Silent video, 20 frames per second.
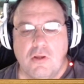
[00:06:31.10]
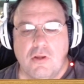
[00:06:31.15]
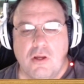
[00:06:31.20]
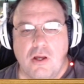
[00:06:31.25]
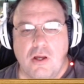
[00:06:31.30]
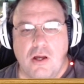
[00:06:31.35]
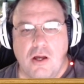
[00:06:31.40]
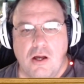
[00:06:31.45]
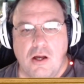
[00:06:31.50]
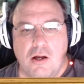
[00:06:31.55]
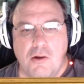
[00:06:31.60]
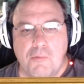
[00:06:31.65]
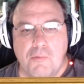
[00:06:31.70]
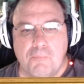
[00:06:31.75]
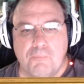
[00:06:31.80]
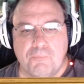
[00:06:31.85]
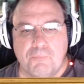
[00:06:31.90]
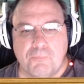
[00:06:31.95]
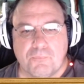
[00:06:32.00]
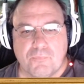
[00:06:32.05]

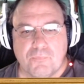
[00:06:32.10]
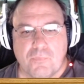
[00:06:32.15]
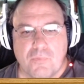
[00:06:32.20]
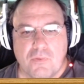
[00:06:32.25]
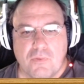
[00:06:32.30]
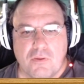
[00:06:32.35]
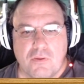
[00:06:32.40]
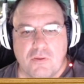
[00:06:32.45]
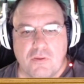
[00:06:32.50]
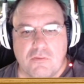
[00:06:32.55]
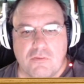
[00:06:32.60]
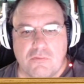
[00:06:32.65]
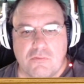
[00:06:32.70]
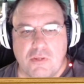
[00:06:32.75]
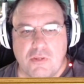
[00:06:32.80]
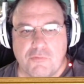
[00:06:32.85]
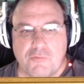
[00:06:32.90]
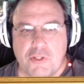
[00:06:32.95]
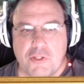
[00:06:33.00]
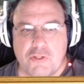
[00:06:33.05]

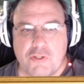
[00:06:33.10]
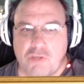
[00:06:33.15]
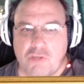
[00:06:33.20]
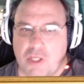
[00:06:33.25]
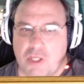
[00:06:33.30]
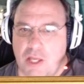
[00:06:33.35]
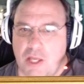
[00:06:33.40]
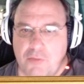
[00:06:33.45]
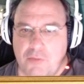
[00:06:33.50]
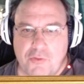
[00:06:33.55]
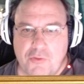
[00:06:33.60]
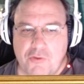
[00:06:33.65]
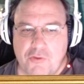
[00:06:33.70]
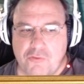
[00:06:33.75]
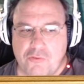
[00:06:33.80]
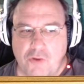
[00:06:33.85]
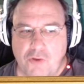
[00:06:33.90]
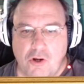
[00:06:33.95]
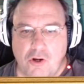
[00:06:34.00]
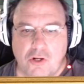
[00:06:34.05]
Definitely check out
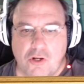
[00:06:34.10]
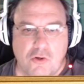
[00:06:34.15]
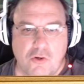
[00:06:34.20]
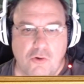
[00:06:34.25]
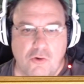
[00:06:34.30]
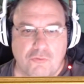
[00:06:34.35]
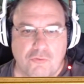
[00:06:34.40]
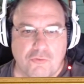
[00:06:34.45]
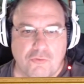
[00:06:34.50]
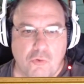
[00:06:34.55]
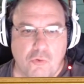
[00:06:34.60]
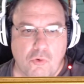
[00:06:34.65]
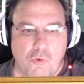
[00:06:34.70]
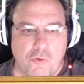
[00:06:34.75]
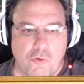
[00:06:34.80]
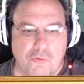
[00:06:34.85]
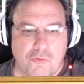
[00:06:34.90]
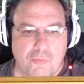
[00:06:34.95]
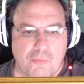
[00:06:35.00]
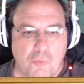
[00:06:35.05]
this article
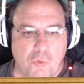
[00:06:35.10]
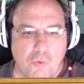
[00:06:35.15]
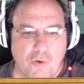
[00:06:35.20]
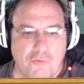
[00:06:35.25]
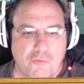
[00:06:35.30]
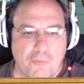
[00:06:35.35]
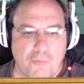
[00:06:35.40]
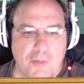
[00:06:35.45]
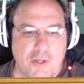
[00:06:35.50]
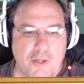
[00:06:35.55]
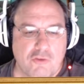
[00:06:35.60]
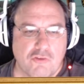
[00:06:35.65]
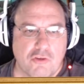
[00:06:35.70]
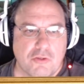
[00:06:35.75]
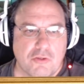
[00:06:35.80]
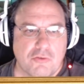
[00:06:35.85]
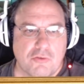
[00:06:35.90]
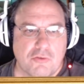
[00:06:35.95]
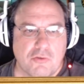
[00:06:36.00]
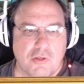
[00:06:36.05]
for some more
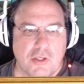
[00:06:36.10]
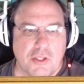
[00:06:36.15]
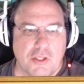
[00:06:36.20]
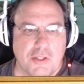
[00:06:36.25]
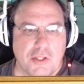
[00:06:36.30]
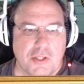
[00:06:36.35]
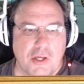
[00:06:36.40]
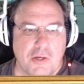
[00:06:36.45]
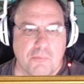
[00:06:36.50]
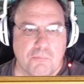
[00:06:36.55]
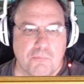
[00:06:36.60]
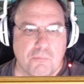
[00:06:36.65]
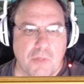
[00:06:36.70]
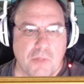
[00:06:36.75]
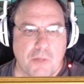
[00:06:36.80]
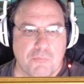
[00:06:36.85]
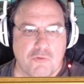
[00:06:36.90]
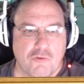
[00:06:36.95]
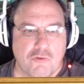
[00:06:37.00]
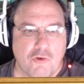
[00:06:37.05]
information, and
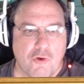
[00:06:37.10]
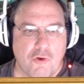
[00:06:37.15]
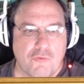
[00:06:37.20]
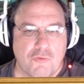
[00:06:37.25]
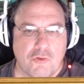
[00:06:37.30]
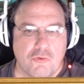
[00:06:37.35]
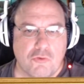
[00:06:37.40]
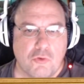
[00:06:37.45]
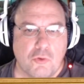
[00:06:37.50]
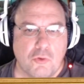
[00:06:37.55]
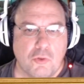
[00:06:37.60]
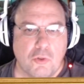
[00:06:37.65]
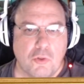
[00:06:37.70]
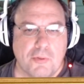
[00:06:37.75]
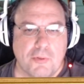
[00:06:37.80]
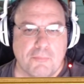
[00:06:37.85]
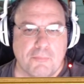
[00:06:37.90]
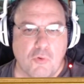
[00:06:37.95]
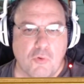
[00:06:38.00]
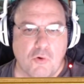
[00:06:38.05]
I'm sure if you do a little
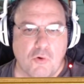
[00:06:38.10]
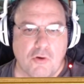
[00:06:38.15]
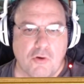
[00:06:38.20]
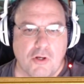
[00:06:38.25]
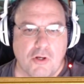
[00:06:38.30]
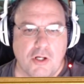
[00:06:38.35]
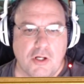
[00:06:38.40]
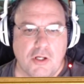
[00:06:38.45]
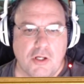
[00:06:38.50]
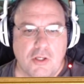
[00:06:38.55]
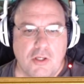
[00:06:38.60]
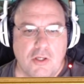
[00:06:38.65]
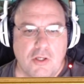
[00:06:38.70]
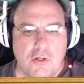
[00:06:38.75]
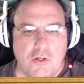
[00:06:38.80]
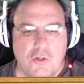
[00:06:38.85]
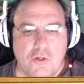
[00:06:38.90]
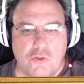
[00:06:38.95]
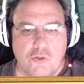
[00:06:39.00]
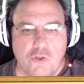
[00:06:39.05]
bit more
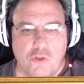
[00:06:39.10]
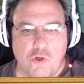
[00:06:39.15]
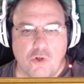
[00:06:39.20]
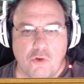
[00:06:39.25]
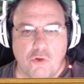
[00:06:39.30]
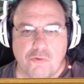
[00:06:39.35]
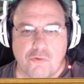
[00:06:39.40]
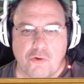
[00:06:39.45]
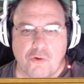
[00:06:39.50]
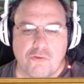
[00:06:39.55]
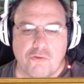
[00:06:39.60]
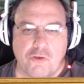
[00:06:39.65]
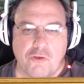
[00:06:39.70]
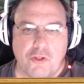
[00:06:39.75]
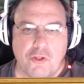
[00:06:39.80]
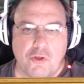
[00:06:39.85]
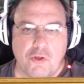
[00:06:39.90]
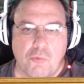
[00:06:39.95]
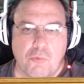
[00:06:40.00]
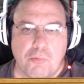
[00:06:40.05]
Google
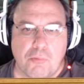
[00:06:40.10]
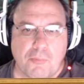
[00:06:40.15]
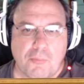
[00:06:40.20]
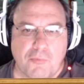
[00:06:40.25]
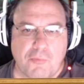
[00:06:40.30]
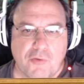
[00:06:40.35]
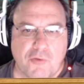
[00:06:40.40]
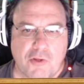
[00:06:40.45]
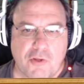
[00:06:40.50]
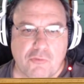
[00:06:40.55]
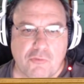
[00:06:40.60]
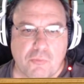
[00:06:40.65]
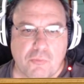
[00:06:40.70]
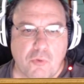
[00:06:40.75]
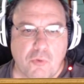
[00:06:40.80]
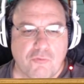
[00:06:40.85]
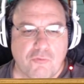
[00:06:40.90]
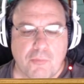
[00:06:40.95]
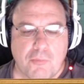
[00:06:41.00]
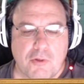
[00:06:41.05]
searching, you'll probably find some more
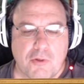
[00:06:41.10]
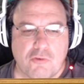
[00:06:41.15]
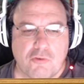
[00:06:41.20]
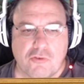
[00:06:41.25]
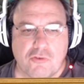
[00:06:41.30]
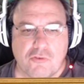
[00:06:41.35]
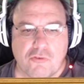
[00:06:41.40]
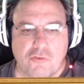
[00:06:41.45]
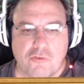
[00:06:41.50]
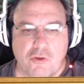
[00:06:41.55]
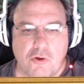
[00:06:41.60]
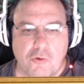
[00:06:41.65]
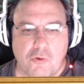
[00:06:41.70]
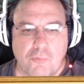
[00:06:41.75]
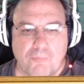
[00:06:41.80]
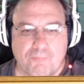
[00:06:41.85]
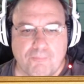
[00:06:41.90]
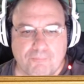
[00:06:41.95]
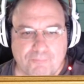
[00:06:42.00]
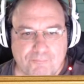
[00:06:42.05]
information. So,
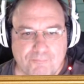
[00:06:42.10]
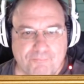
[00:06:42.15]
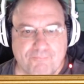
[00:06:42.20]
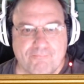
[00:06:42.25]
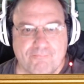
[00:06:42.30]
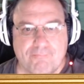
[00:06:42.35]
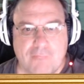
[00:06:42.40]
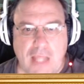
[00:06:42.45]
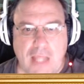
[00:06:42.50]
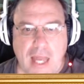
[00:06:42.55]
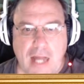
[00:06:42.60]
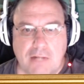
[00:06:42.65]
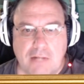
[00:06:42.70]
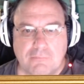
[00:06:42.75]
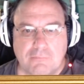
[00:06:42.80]
yeah.